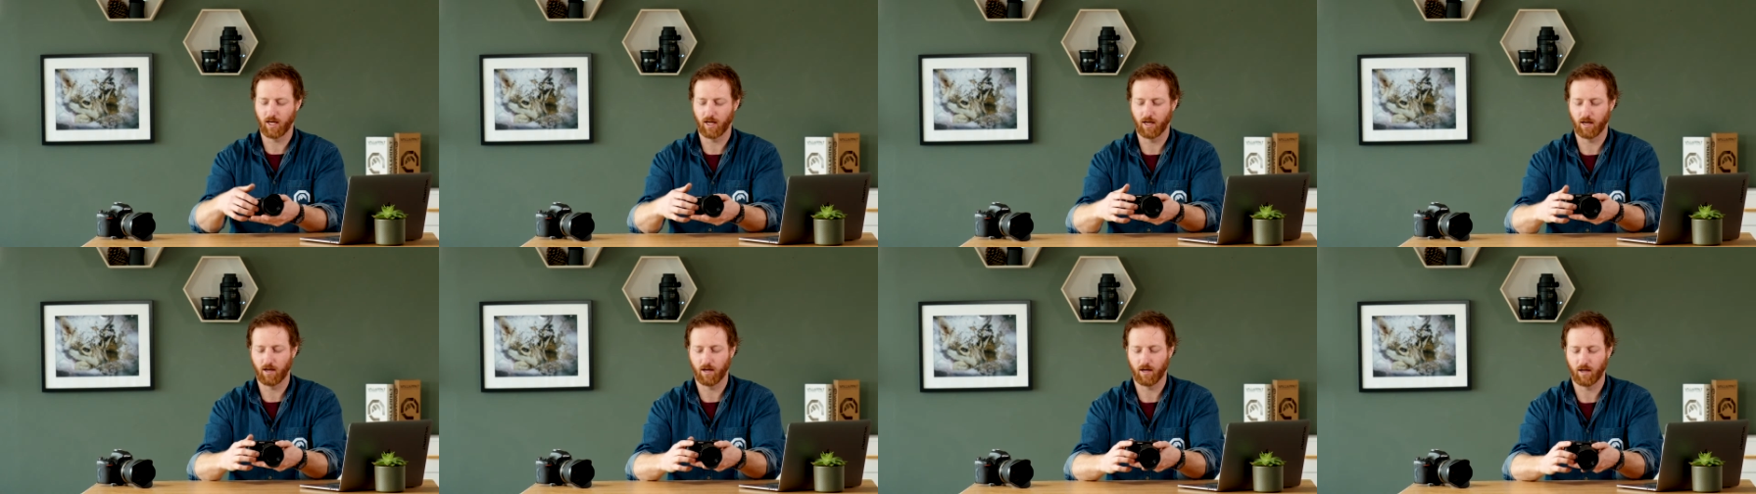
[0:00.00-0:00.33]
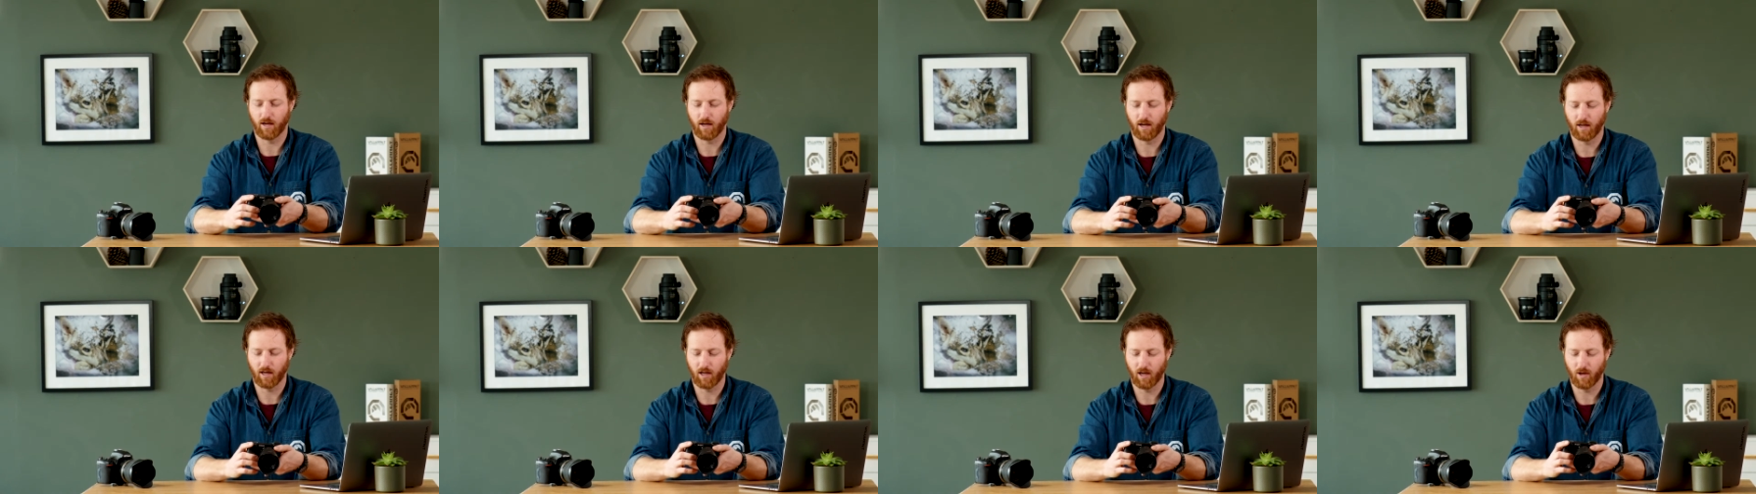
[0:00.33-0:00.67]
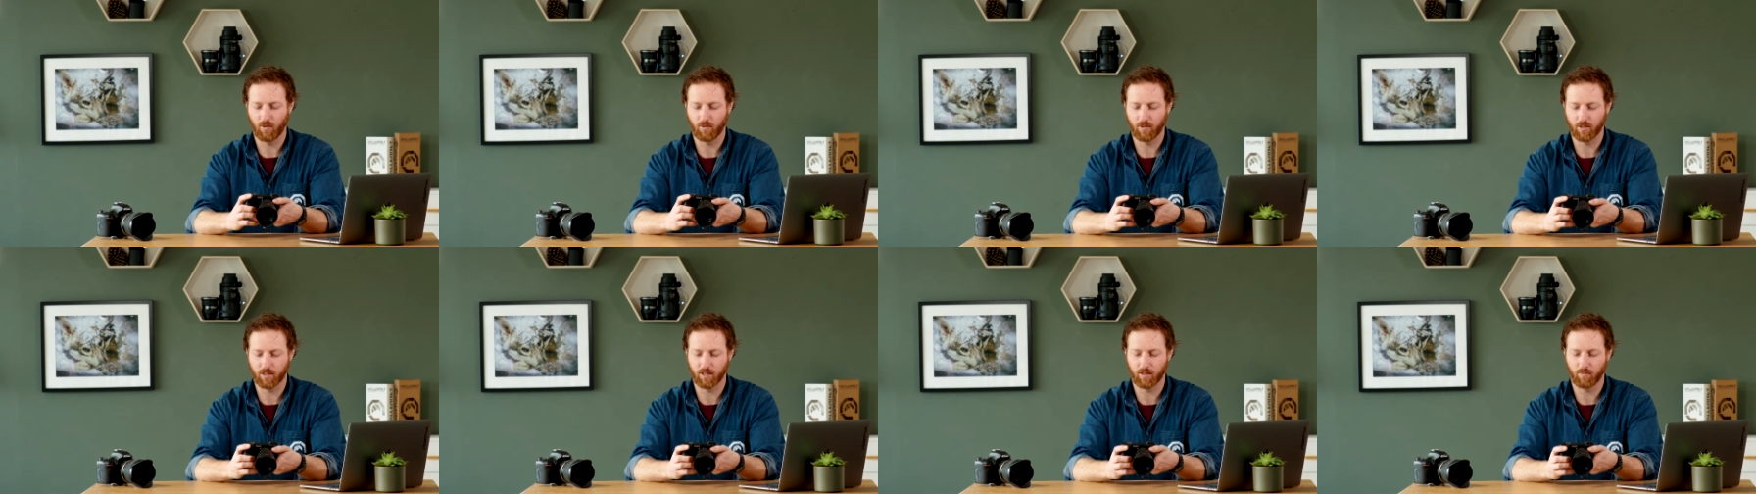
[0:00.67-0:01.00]
here, I
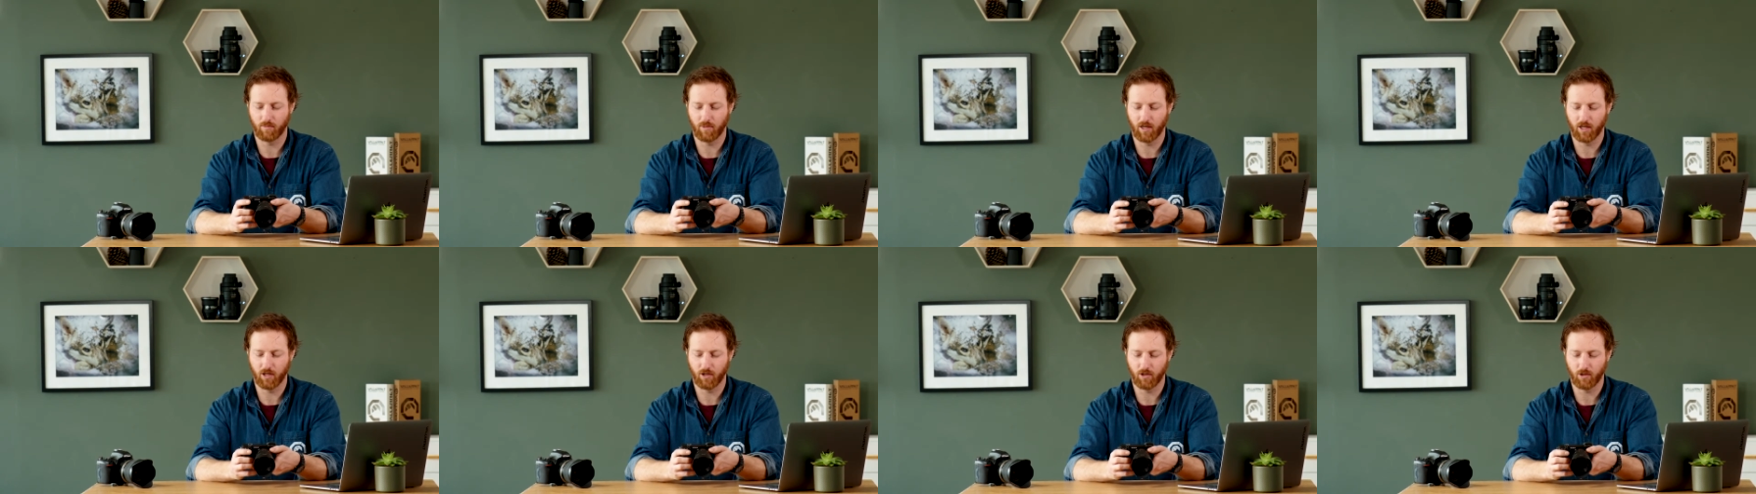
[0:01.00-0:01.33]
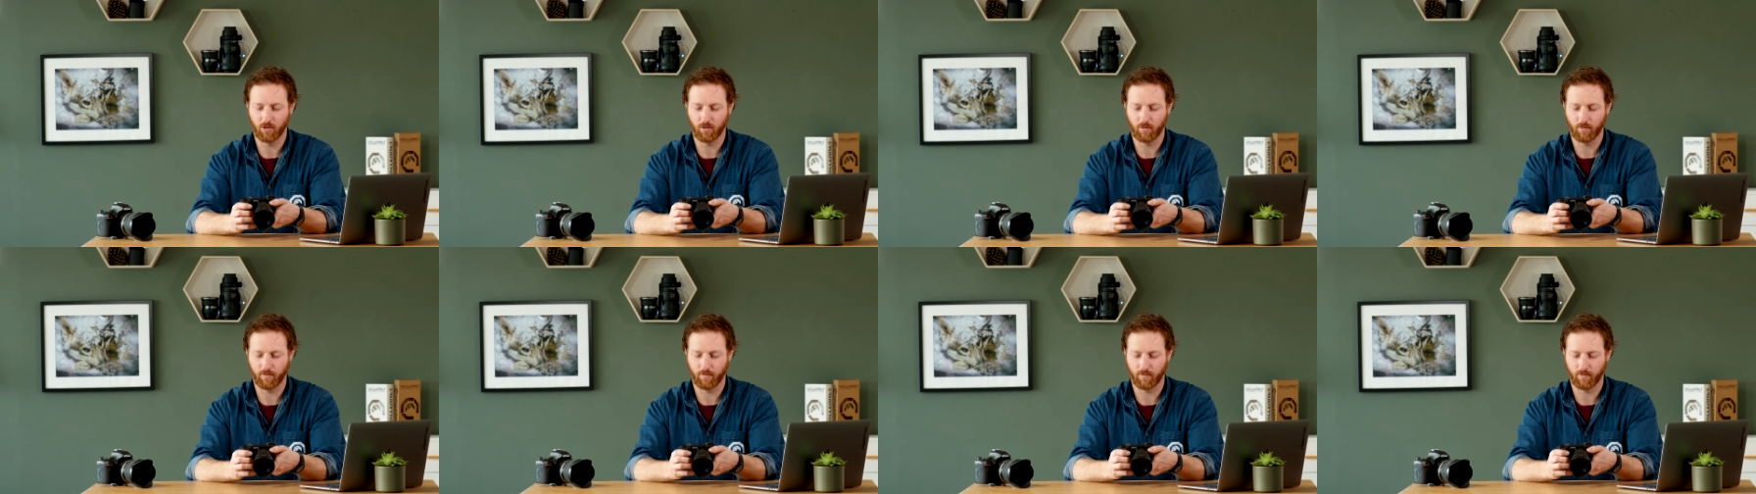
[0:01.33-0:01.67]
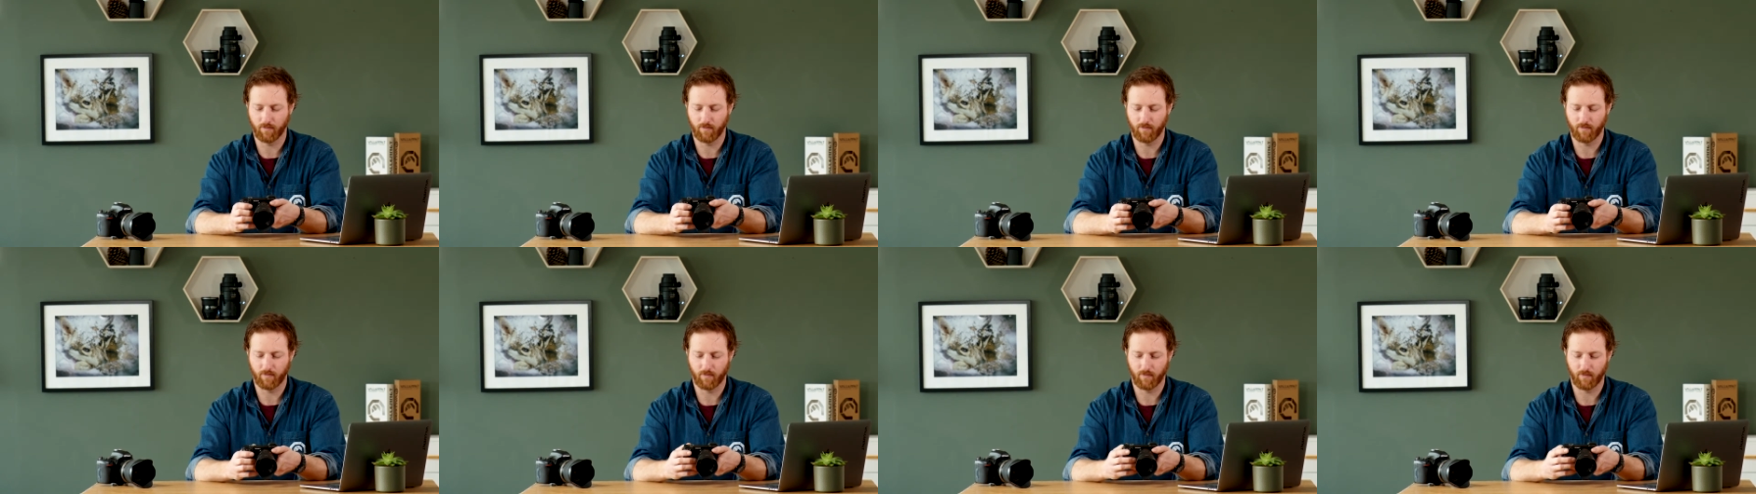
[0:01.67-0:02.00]
go into the menu,
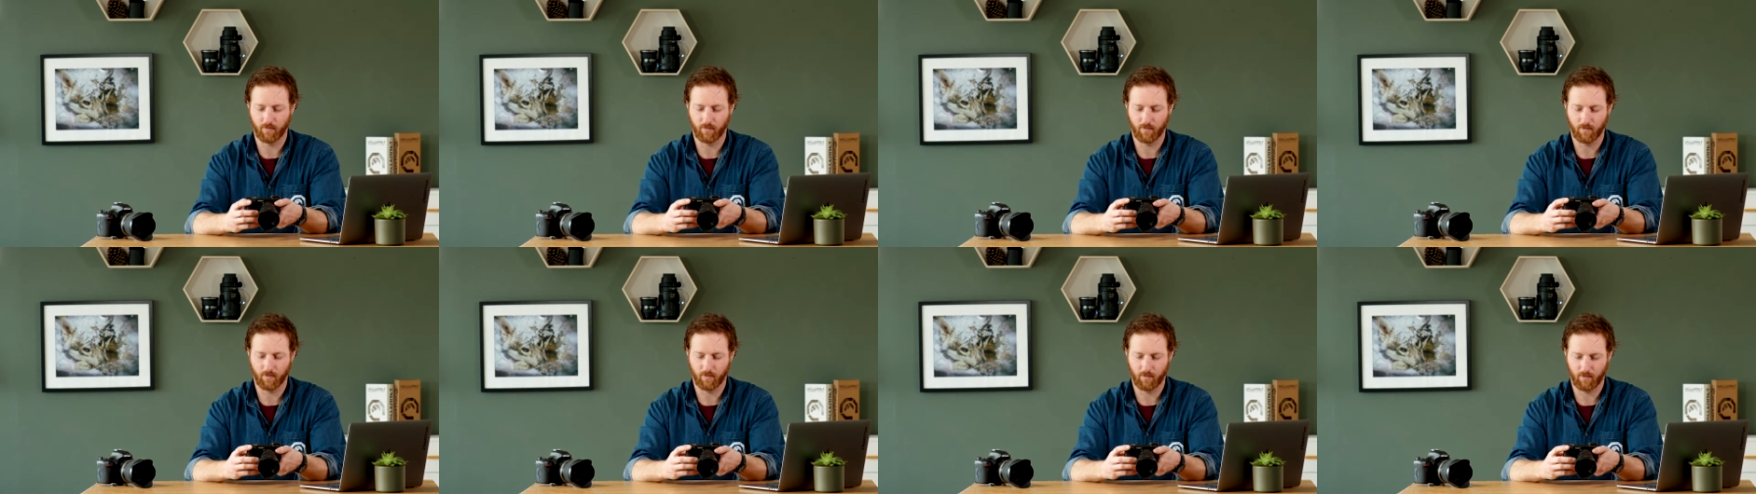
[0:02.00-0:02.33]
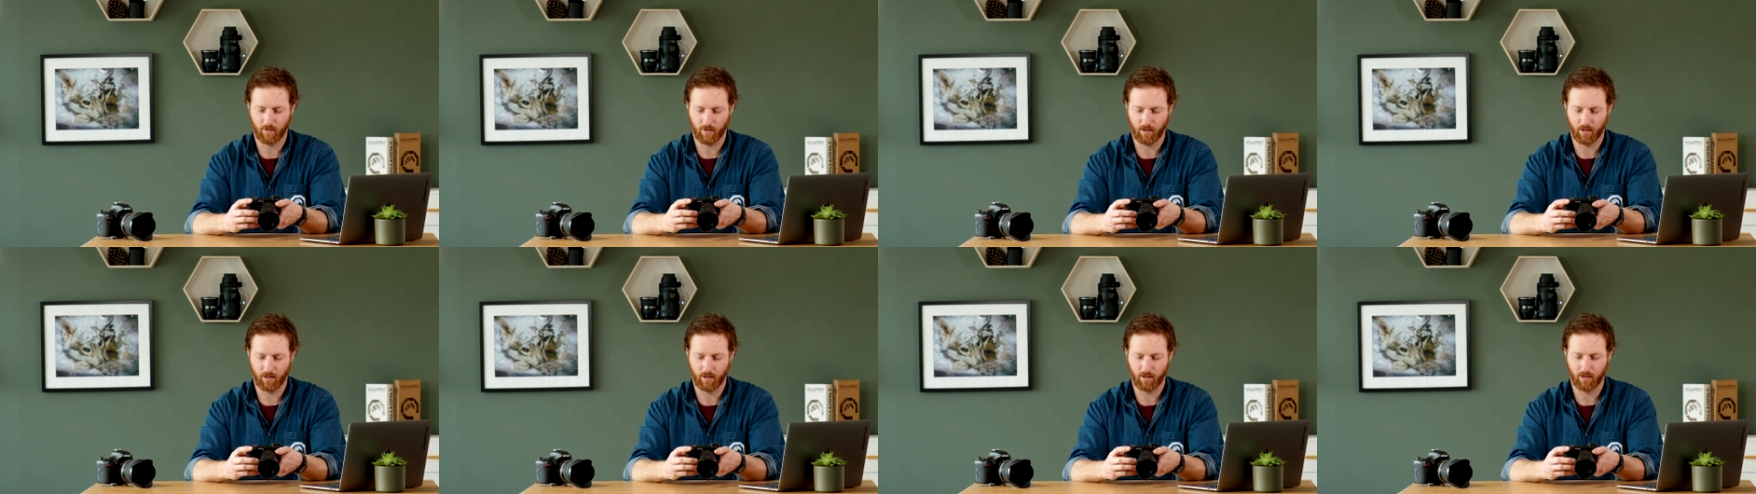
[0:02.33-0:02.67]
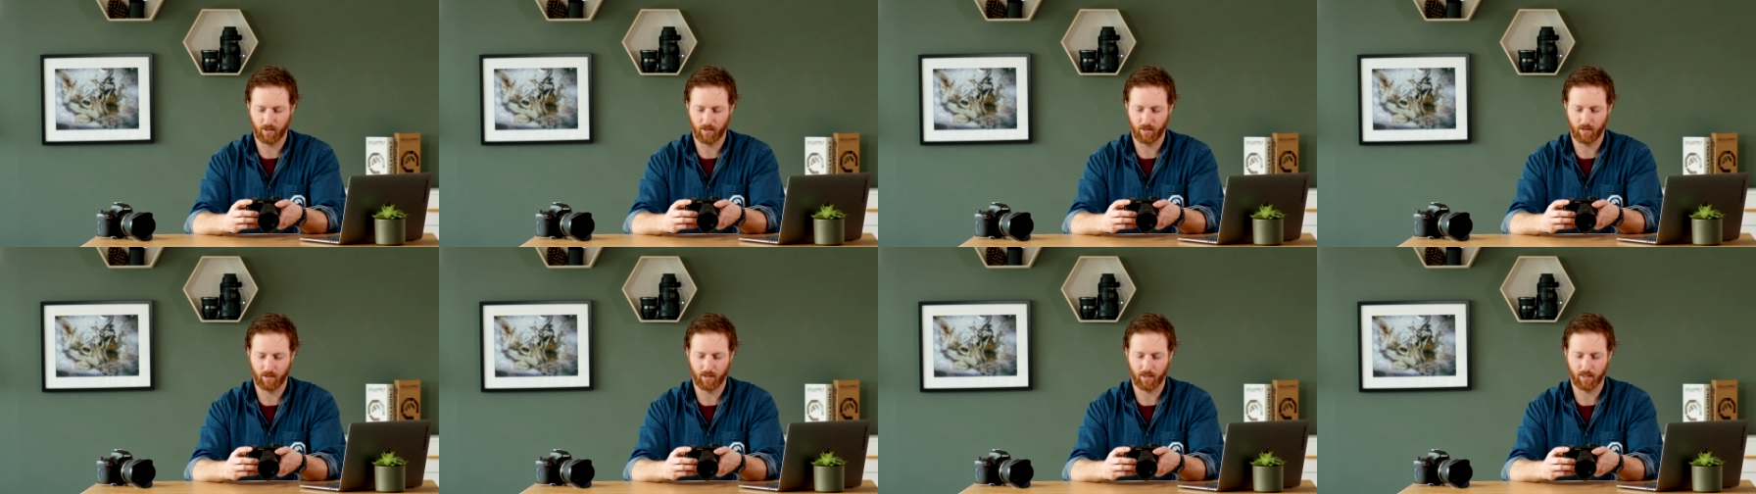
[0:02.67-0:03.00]

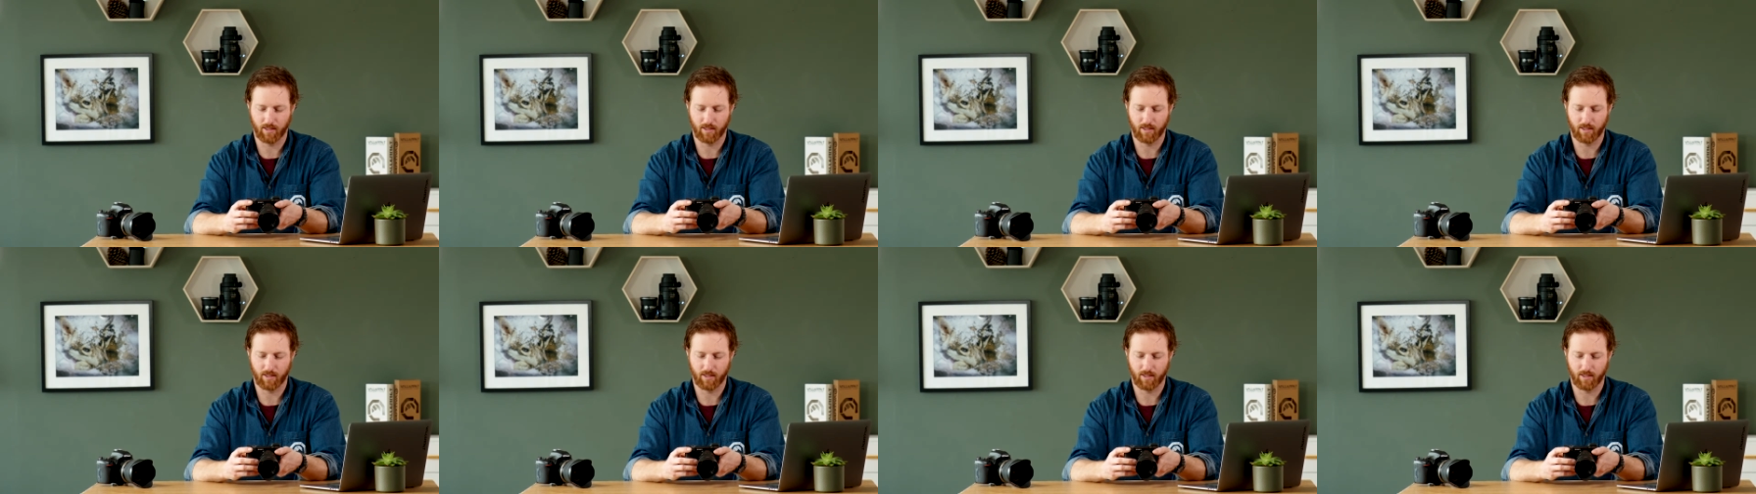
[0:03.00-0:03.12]
I